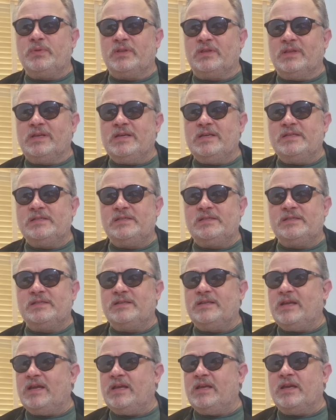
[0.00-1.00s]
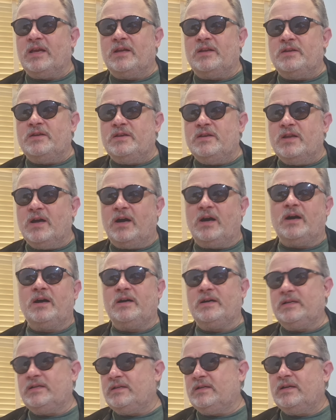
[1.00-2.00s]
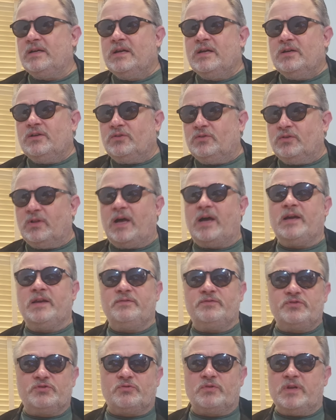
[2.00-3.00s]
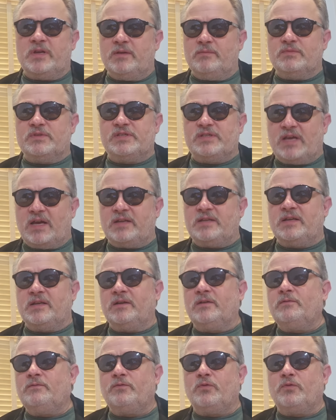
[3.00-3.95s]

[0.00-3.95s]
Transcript: at least in a non live stream setting,